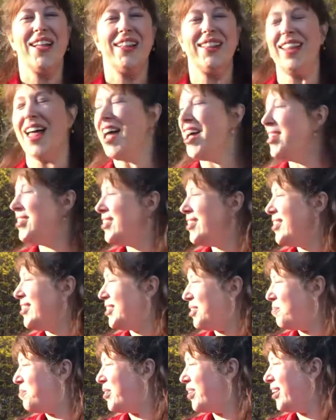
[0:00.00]
Let's
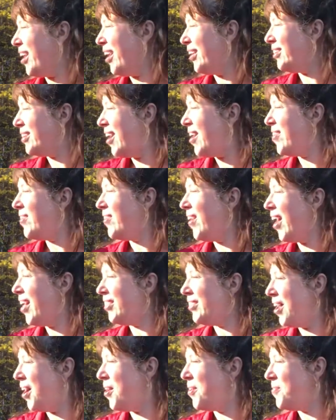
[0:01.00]
Egyptian, hello,
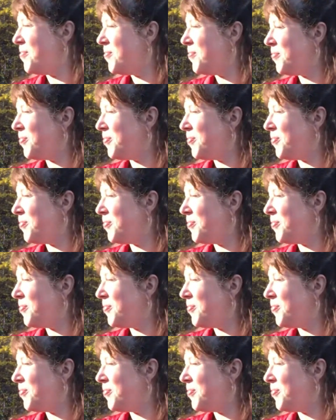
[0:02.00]
hello.